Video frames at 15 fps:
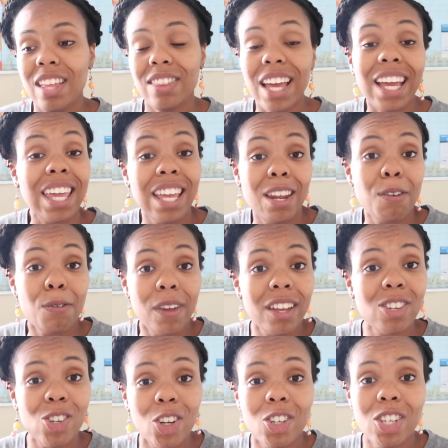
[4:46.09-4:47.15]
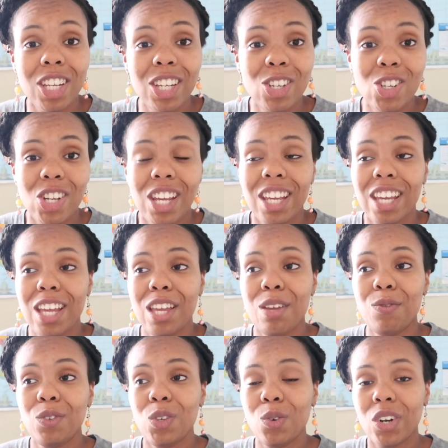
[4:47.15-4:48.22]
that can affect your teaching
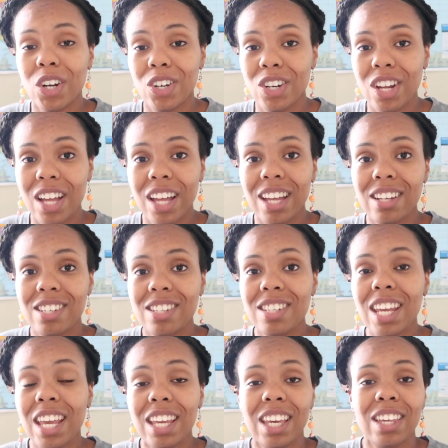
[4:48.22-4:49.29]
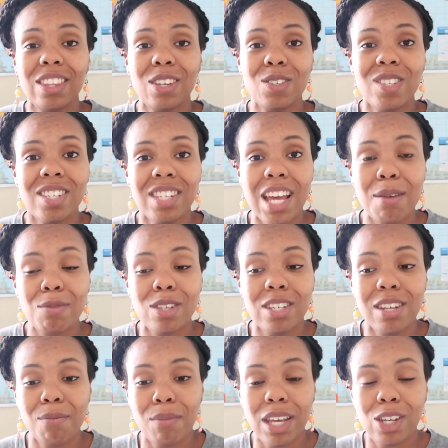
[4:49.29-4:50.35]
if you are not taking those steps
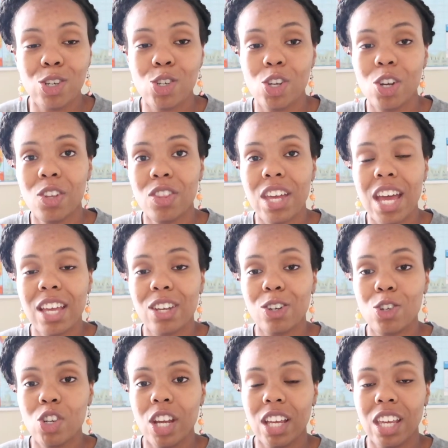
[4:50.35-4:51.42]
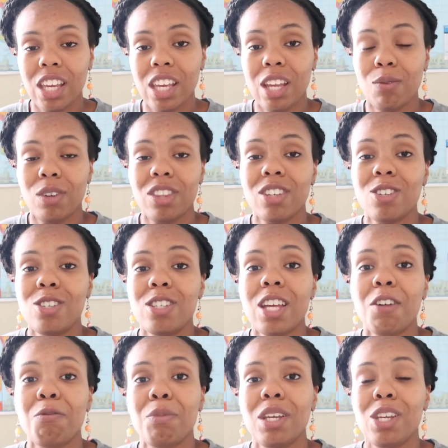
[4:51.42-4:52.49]
to make sure that you're checking in with
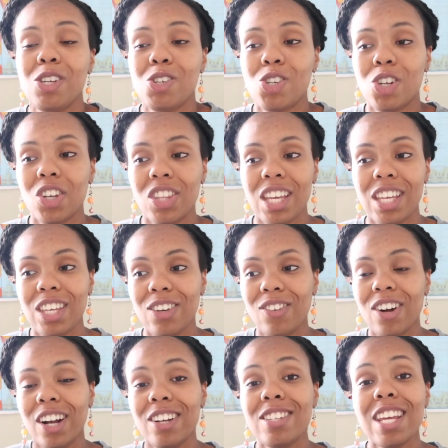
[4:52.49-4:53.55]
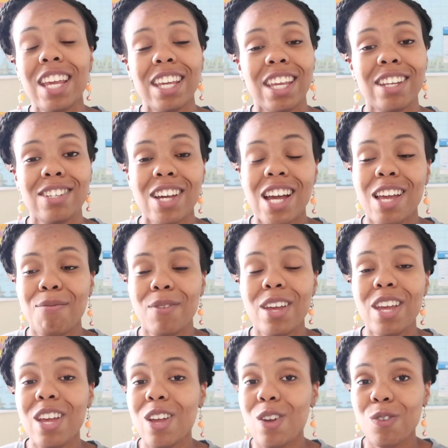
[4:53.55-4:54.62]
yourself, making sure that you are taking time
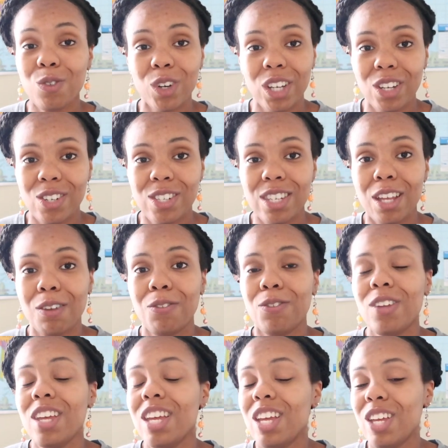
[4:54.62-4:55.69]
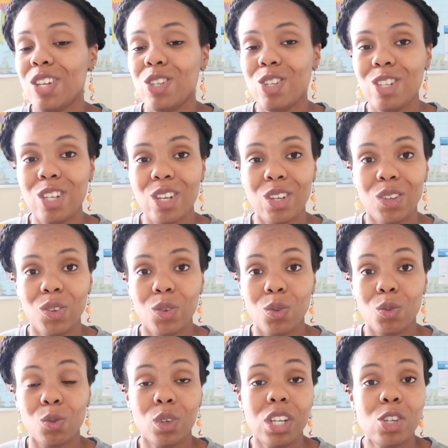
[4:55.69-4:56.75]
for yourself
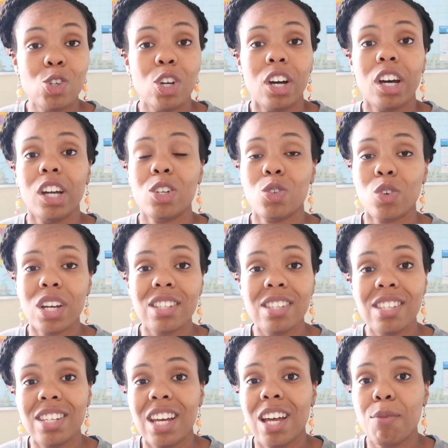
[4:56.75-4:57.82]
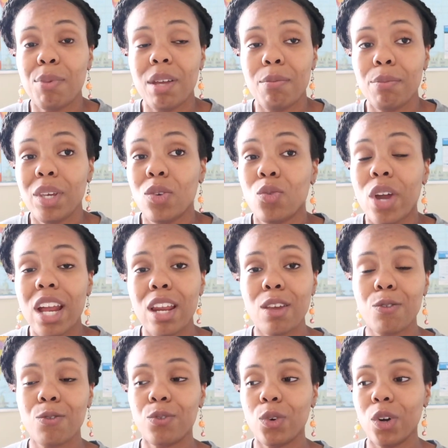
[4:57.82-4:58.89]
to recharge, rest up, and be
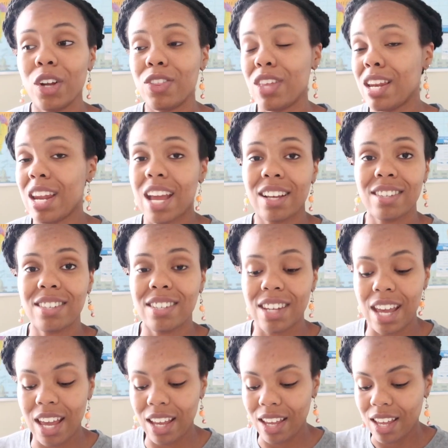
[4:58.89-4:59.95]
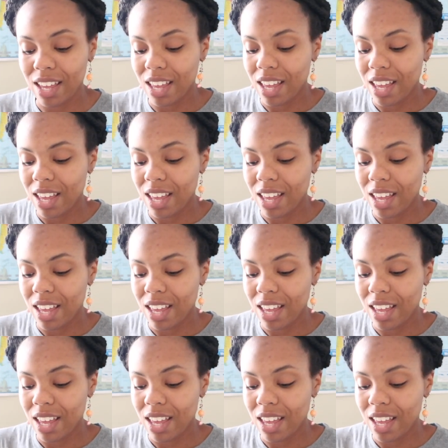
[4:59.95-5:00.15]
ready for the next day.